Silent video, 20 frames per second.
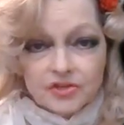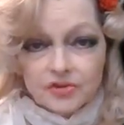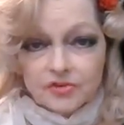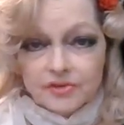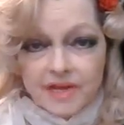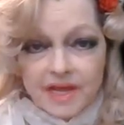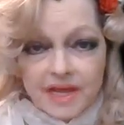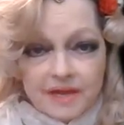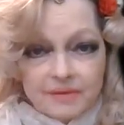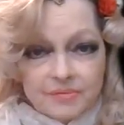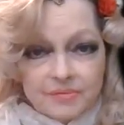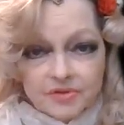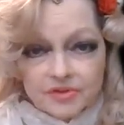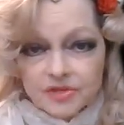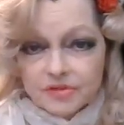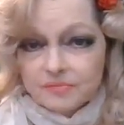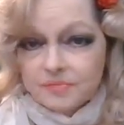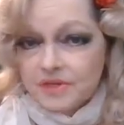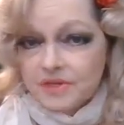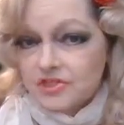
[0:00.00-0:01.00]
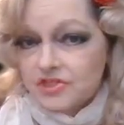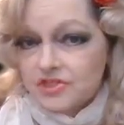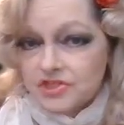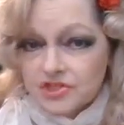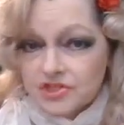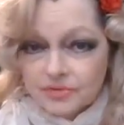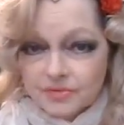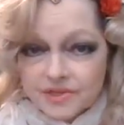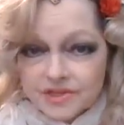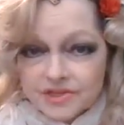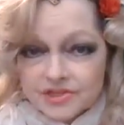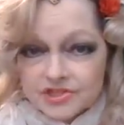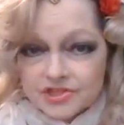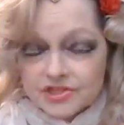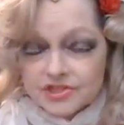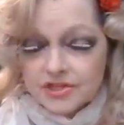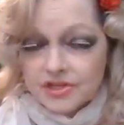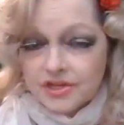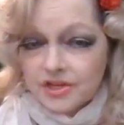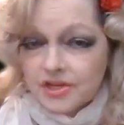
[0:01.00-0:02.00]
your neighbor could be
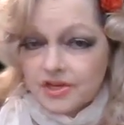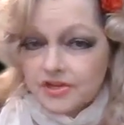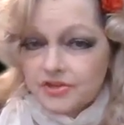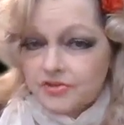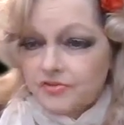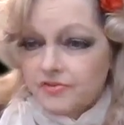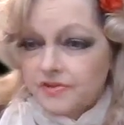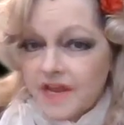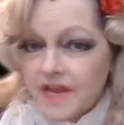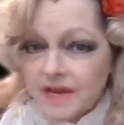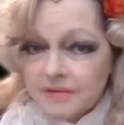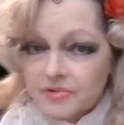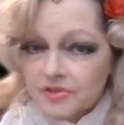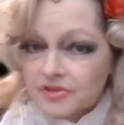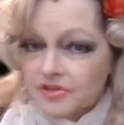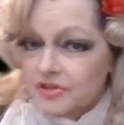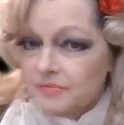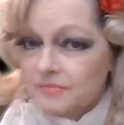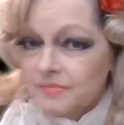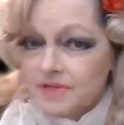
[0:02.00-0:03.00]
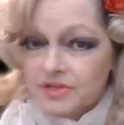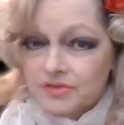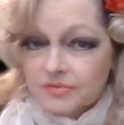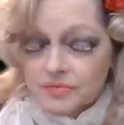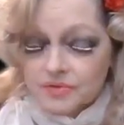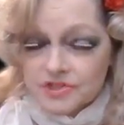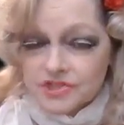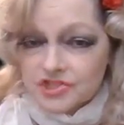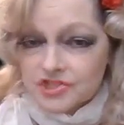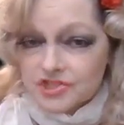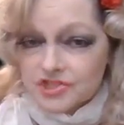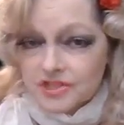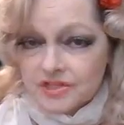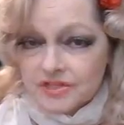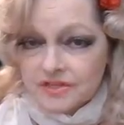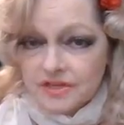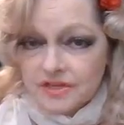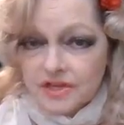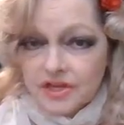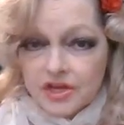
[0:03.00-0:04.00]
Jewish, your neighbor could be
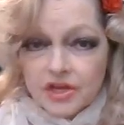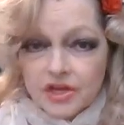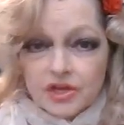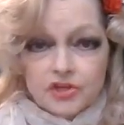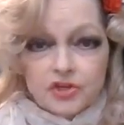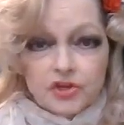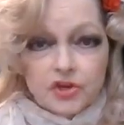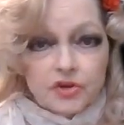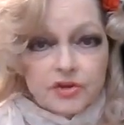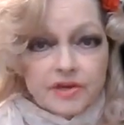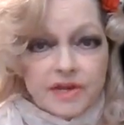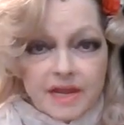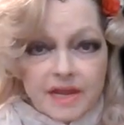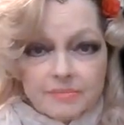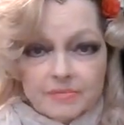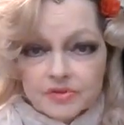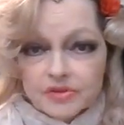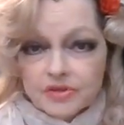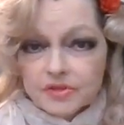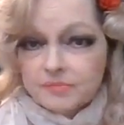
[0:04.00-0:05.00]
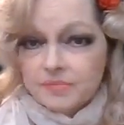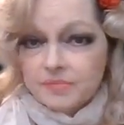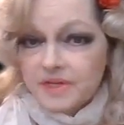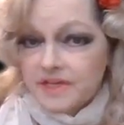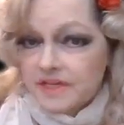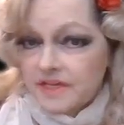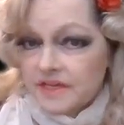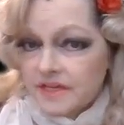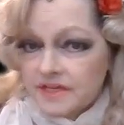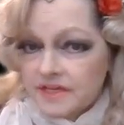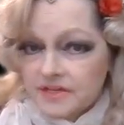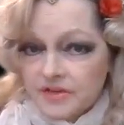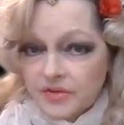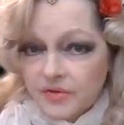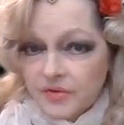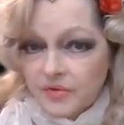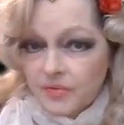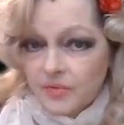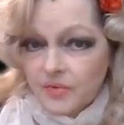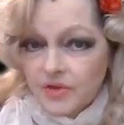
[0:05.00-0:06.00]
Christian, your neighbor could be
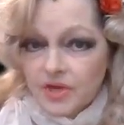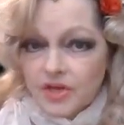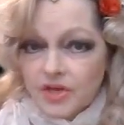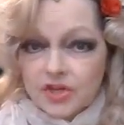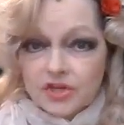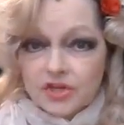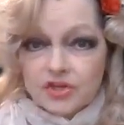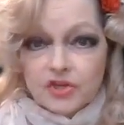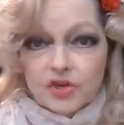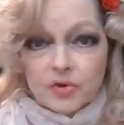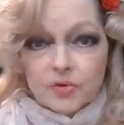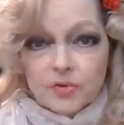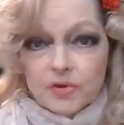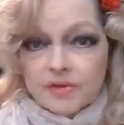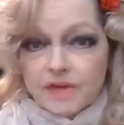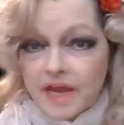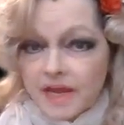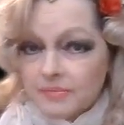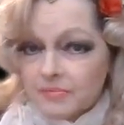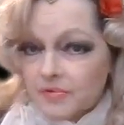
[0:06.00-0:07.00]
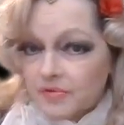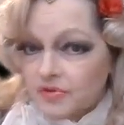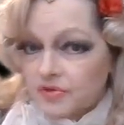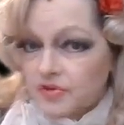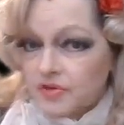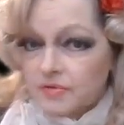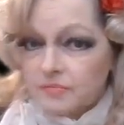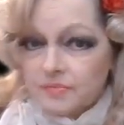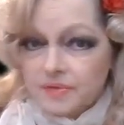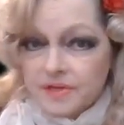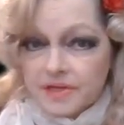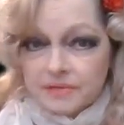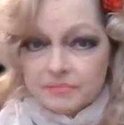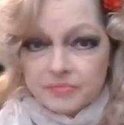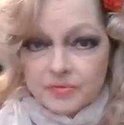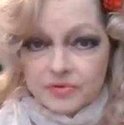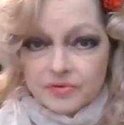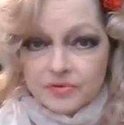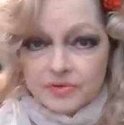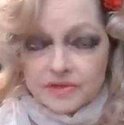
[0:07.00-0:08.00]
Hindu, your neighbor could
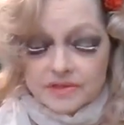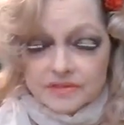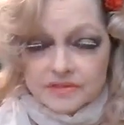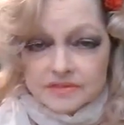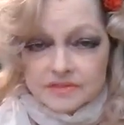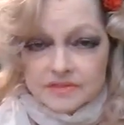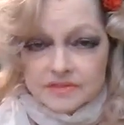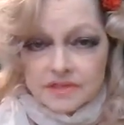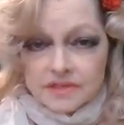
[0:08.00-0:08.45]
be Buddhist,